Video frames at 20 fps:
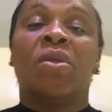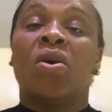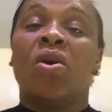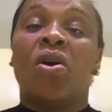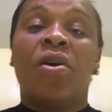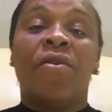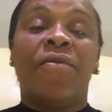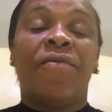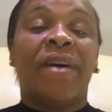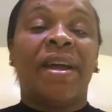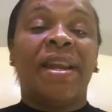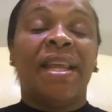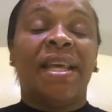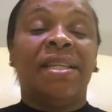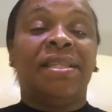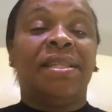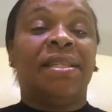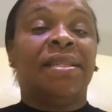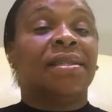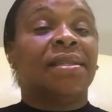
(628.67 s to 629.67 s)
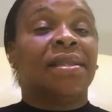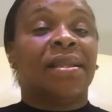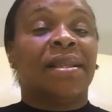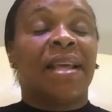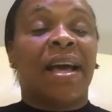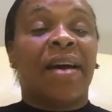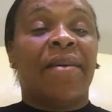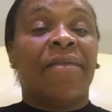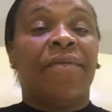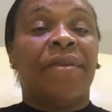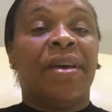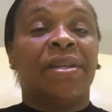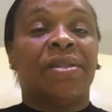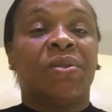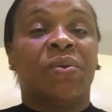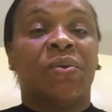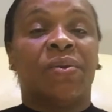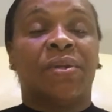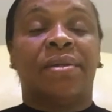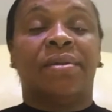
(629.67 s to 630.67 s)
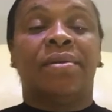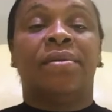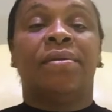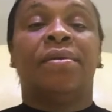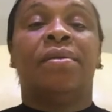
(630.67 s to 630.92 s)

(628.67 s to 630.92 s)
Orphanages, they are vessels.